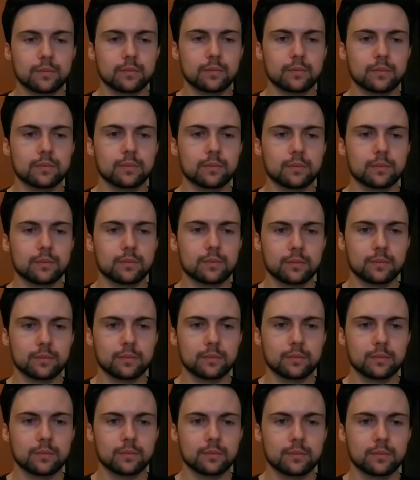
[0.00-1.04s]

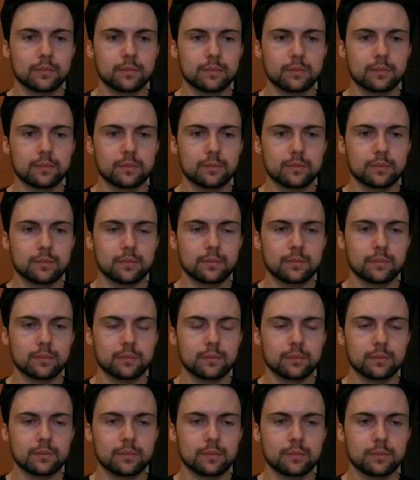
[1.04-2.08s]

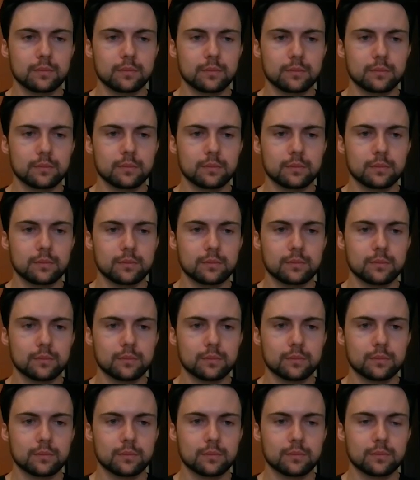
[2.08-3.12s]

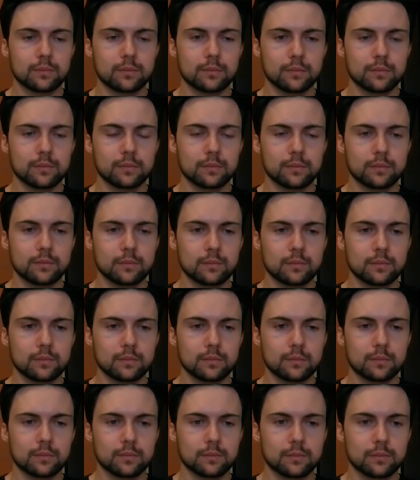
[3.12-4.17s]

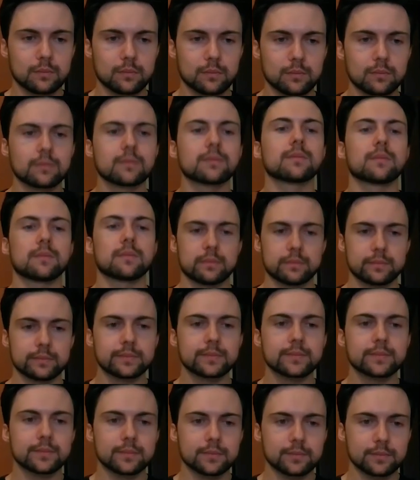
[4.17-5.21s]

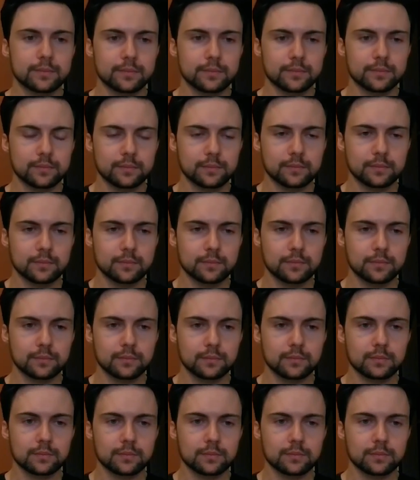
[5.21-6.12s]
The person shown says nothing.